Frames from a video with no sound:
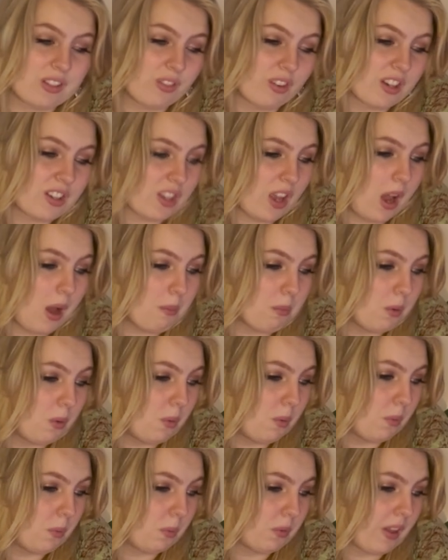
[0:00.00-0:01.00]
for
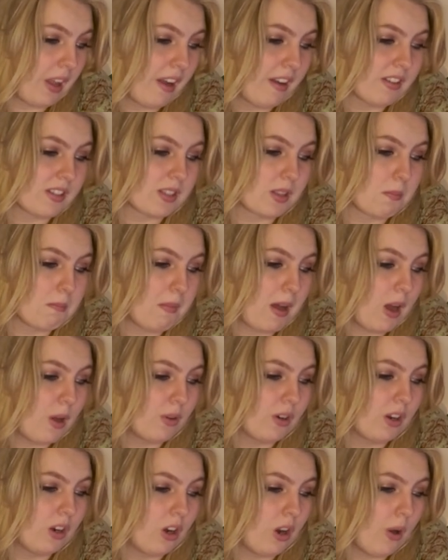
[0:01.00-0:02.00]
example, there's the
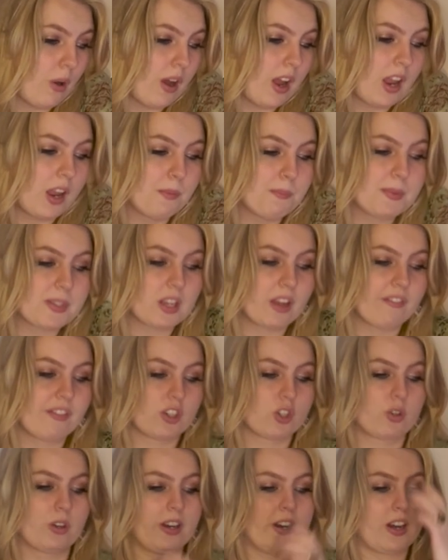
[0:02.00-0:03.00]
Mauna Loa
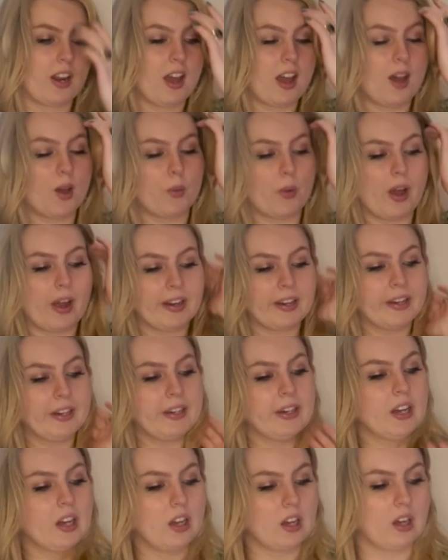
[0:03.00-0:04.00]
Observatory in
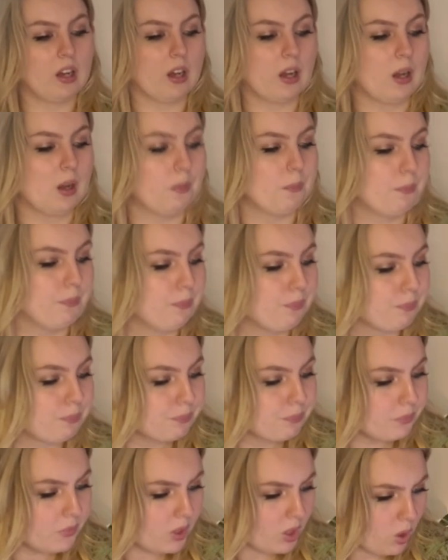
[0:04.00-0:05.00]
Hawaii,
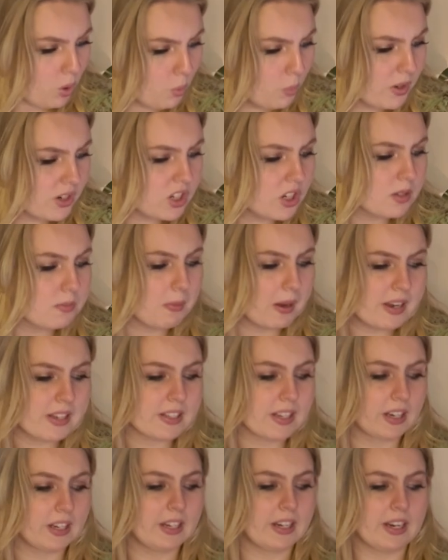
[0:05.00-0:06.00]
which has
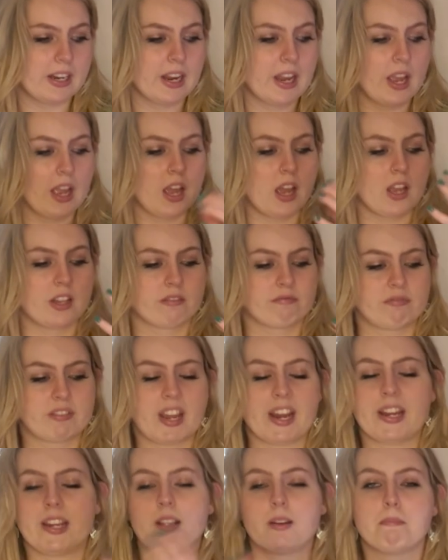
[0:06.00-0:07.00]
basically
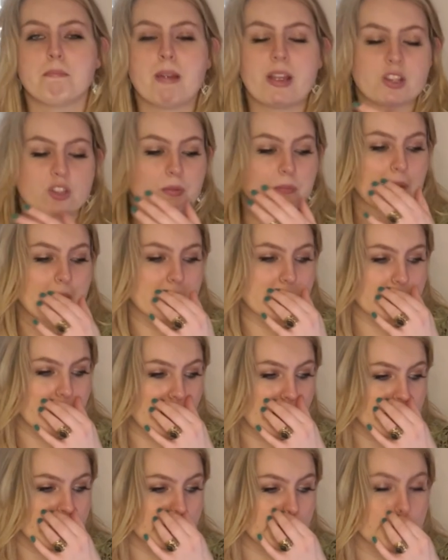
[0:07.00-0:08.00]
taken measurements
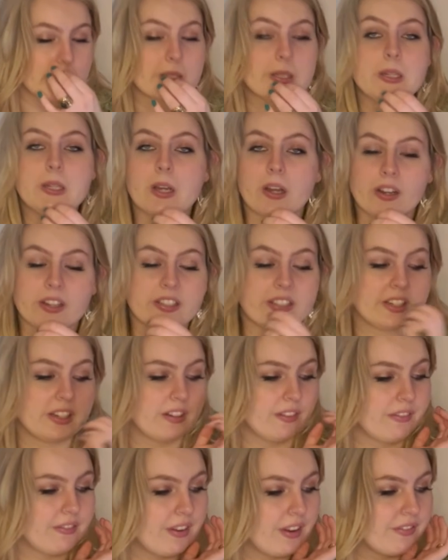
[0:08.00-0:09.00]
there since
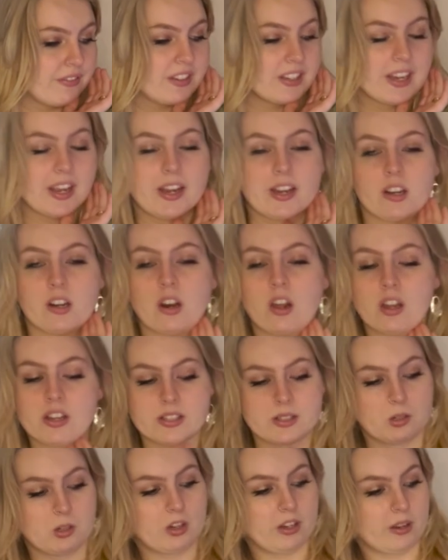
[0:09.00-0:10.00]
1958.
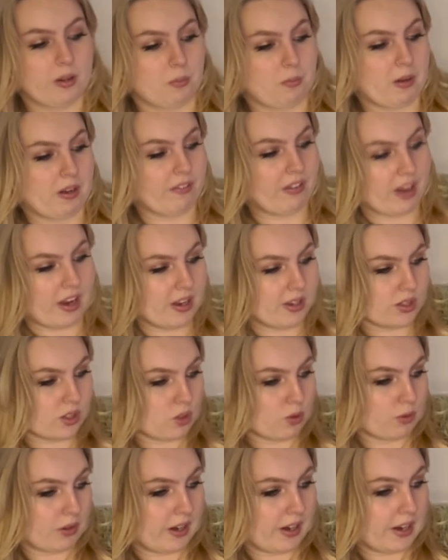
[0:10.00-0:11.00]
Nice little bit of
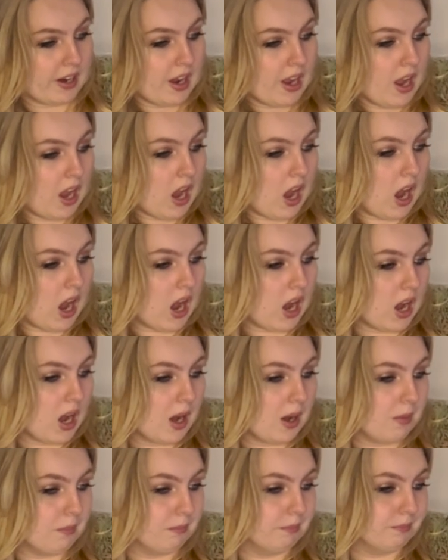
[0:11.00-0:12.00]
history.
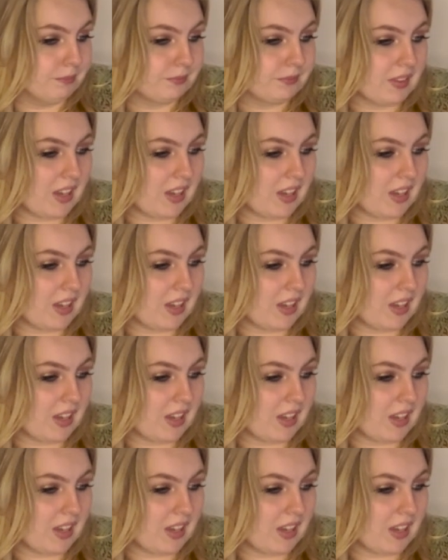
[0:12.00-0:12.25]
And